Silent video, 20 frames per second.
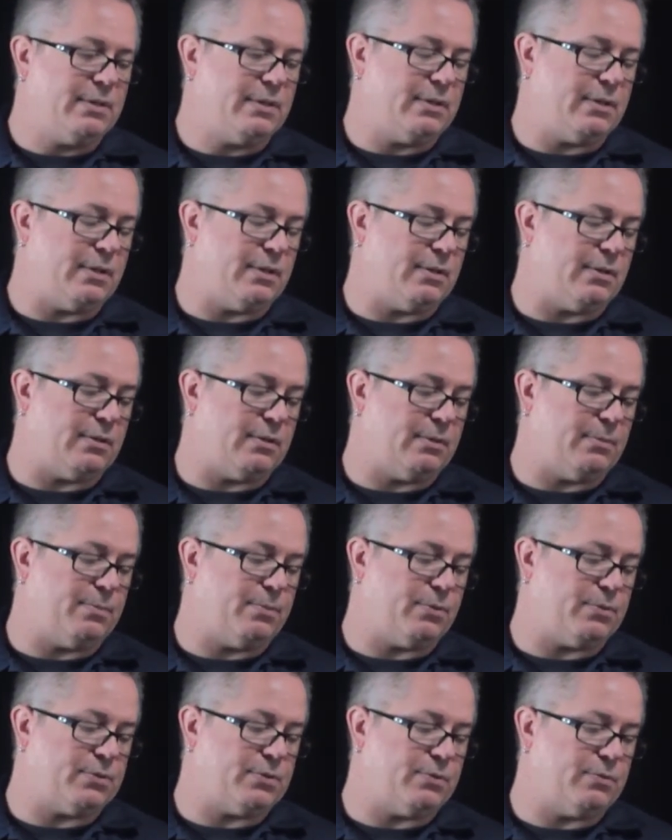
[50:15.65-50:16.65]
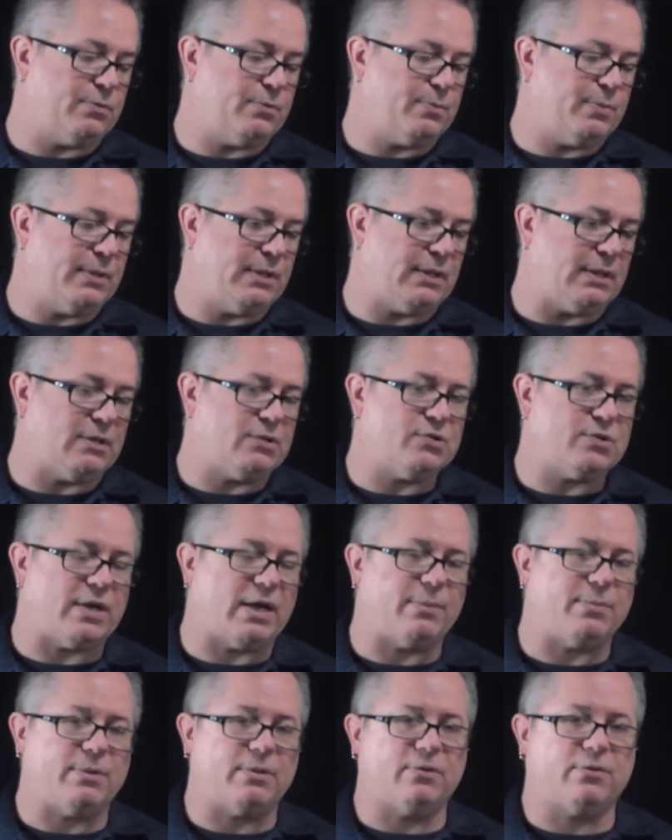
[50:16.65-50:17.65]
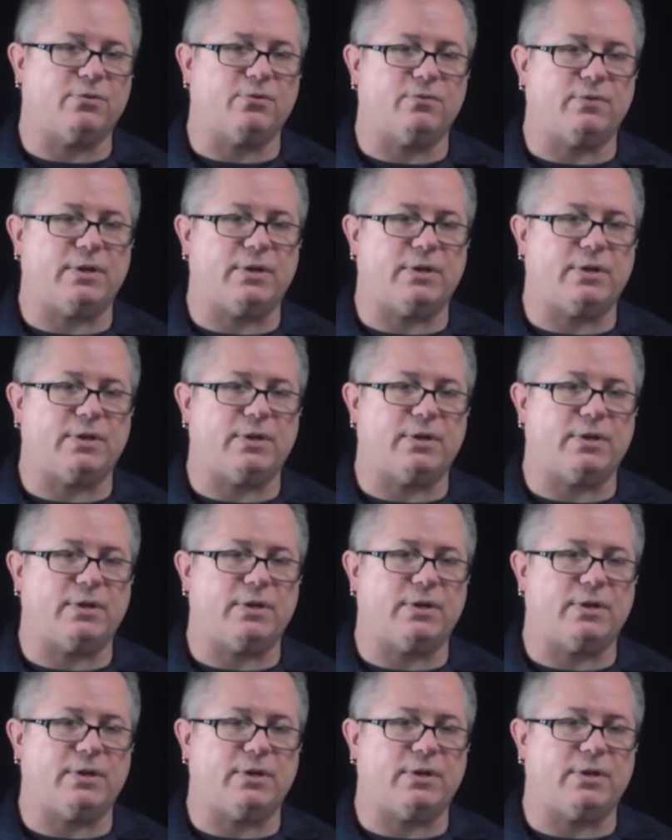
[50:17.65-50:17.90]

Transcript: the person's being examined sort